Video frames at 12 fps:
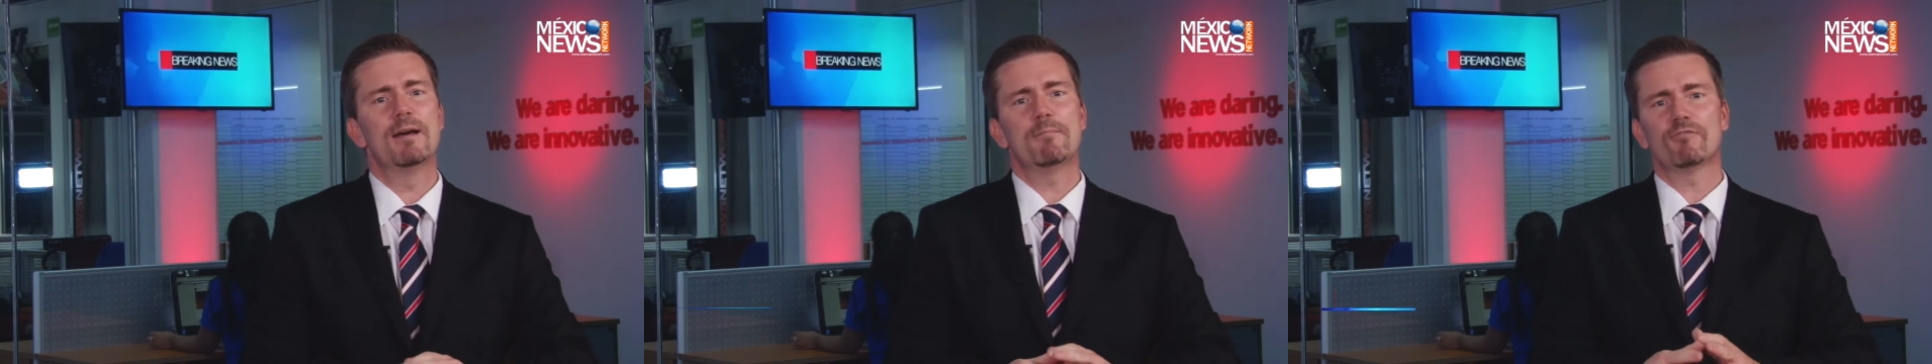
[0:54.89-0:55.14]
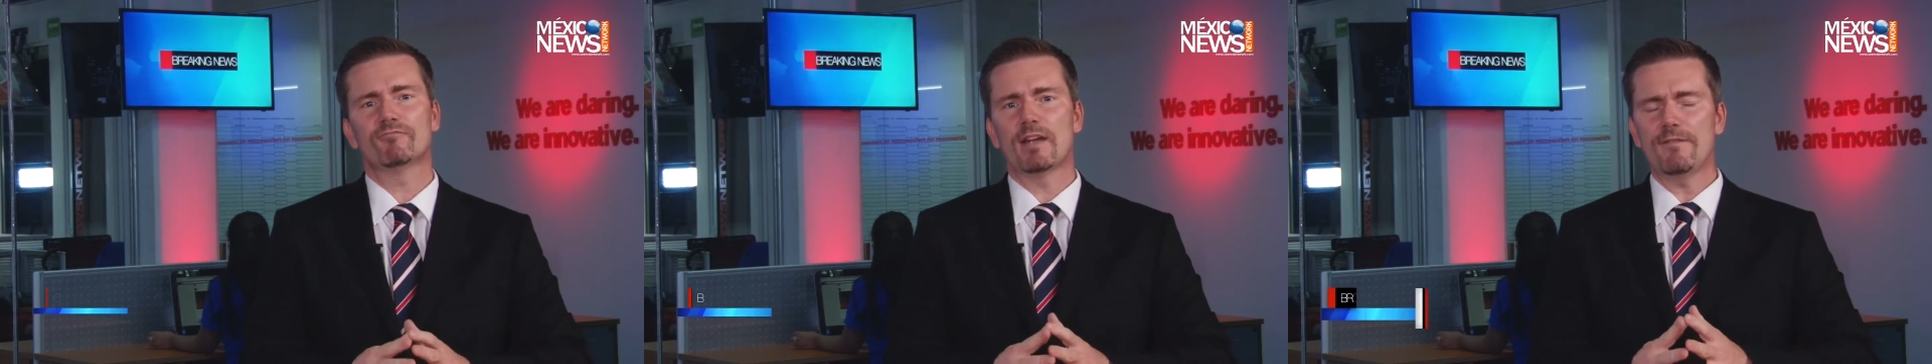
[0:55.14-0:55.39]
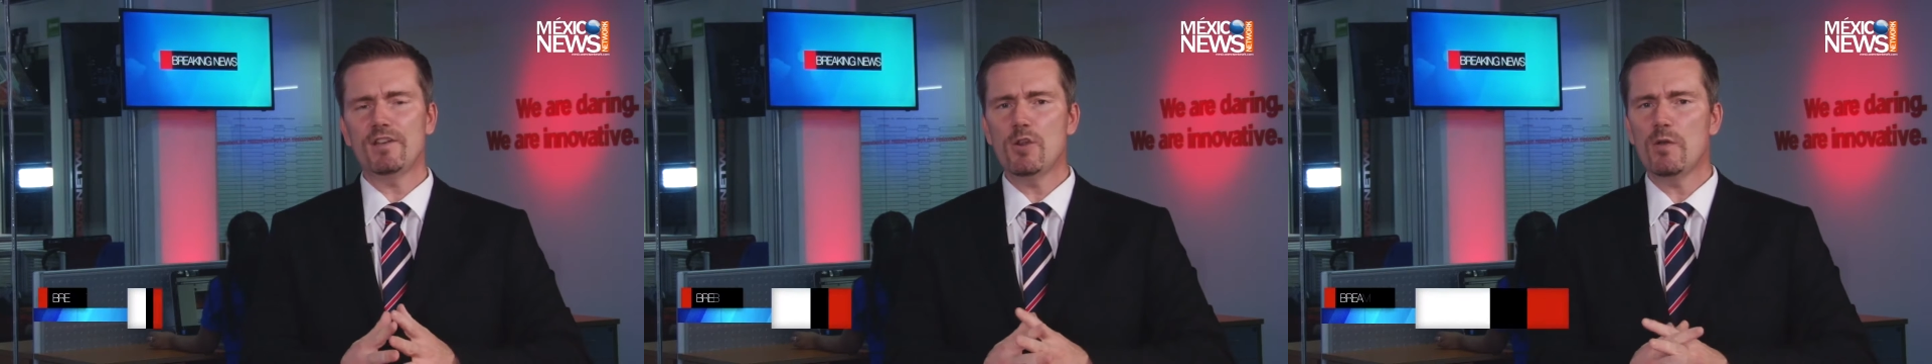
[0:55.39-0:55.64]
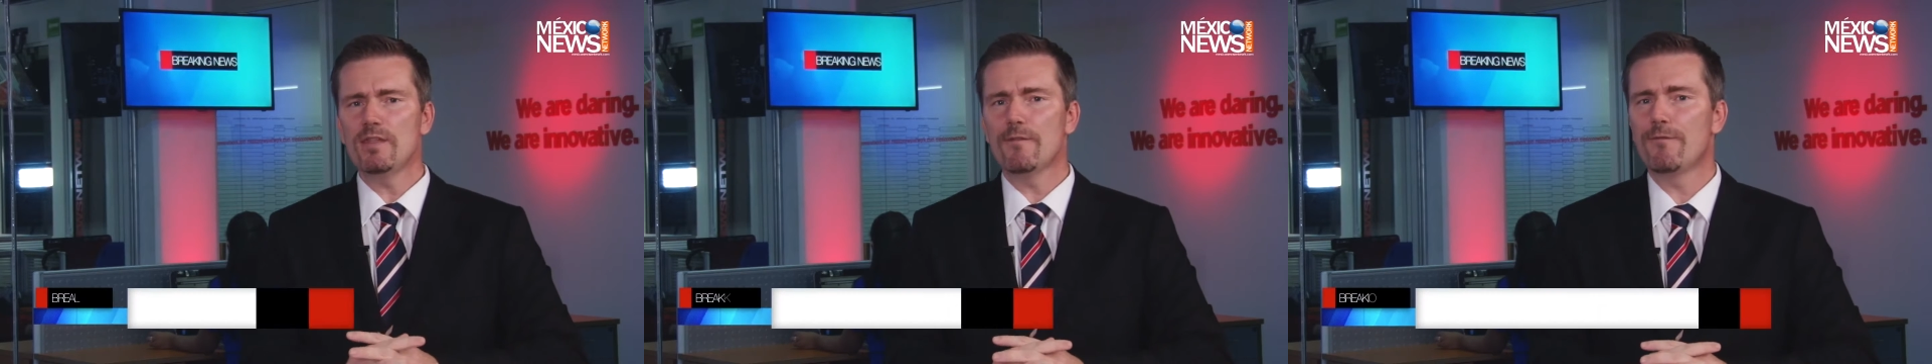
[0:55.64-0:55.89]
But
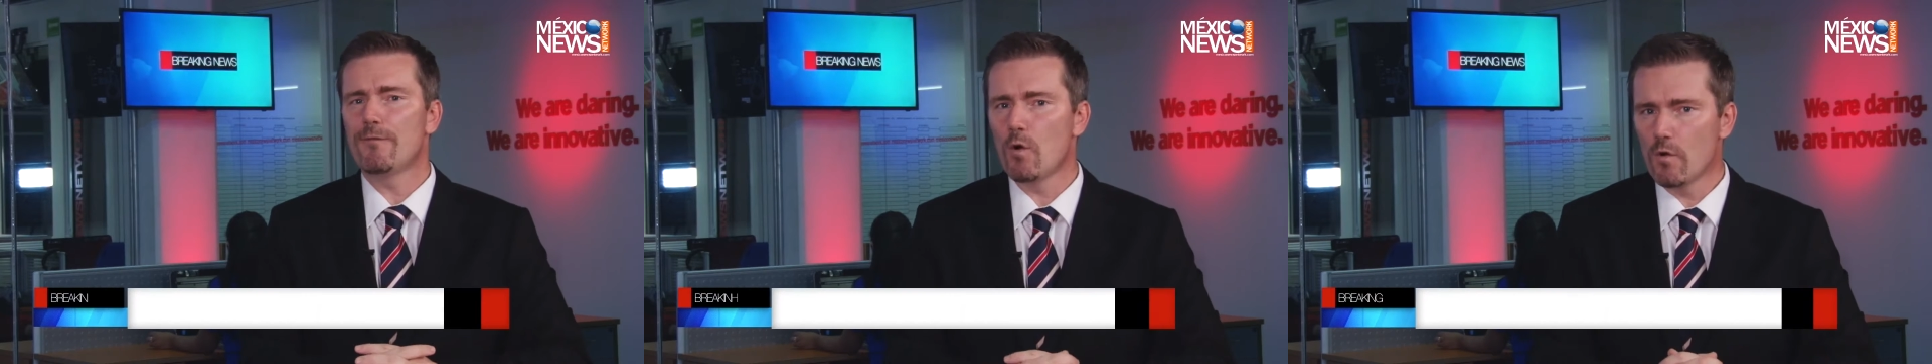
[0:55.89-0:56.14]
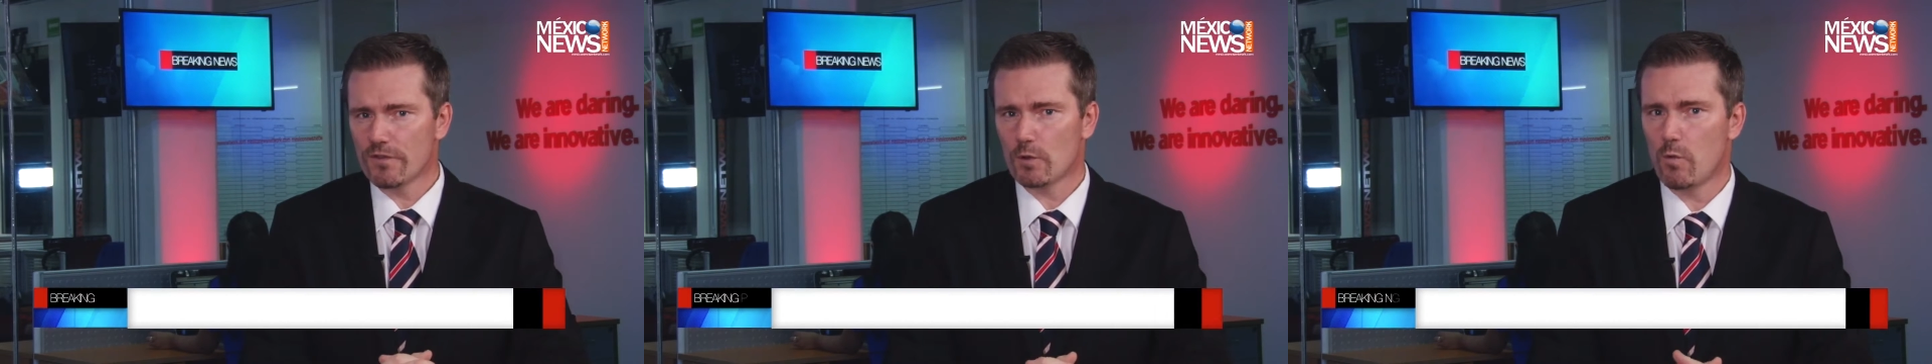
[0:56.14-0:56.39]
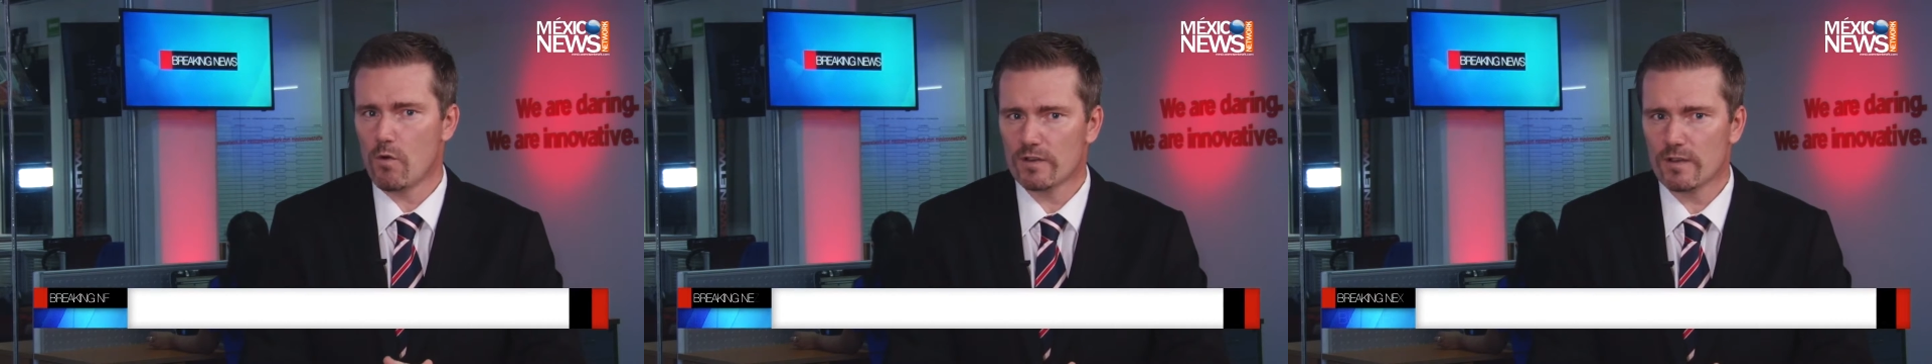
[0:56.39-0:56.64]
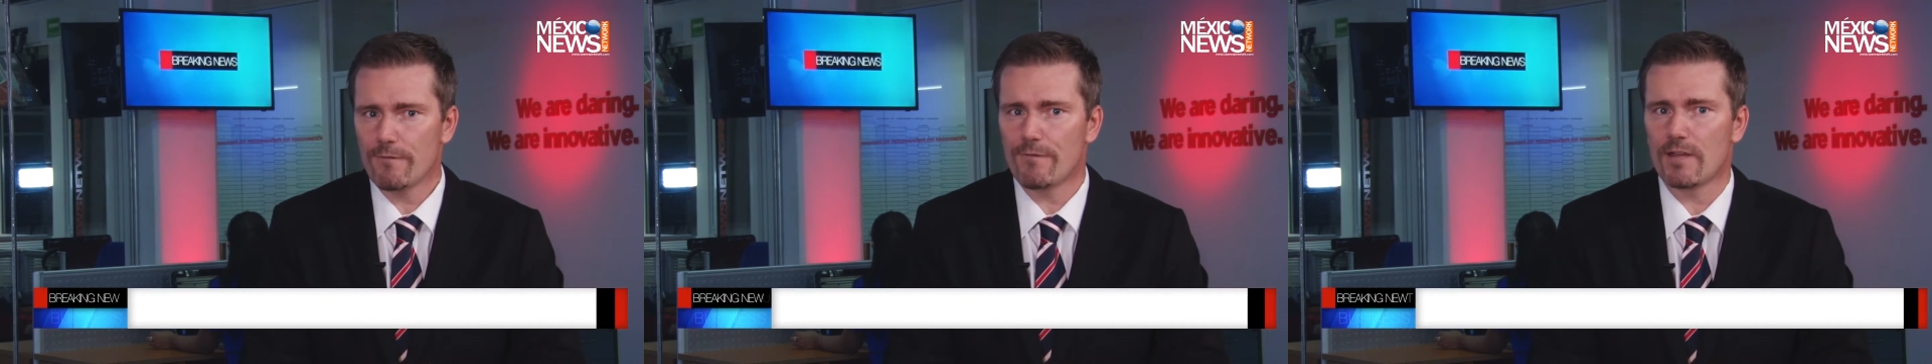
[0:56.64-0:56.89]
revenue in the fourth
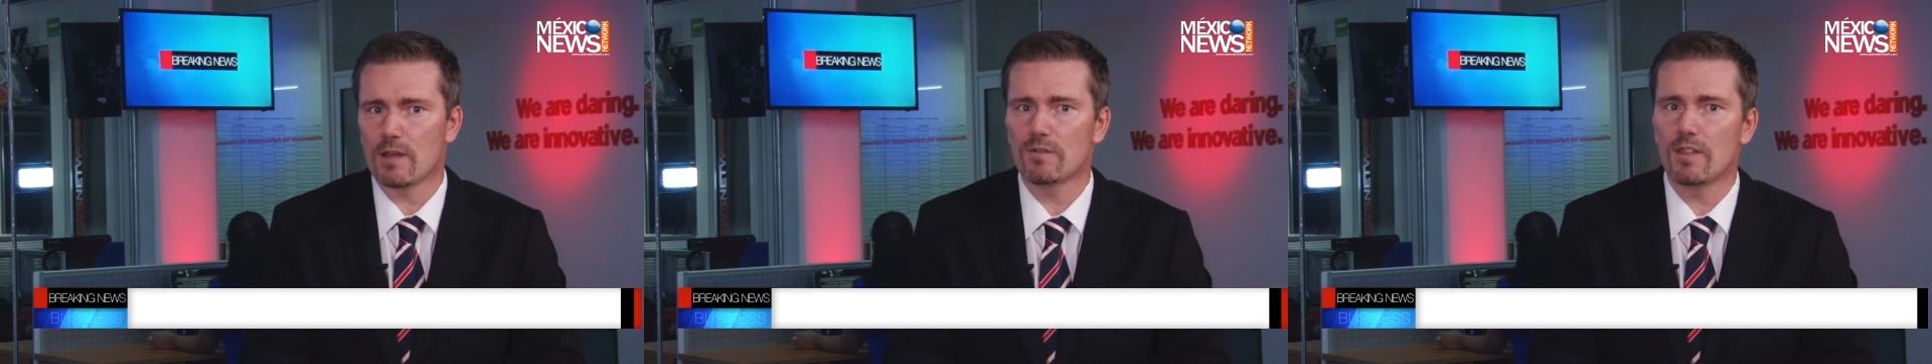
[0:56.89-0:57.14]
quarter fell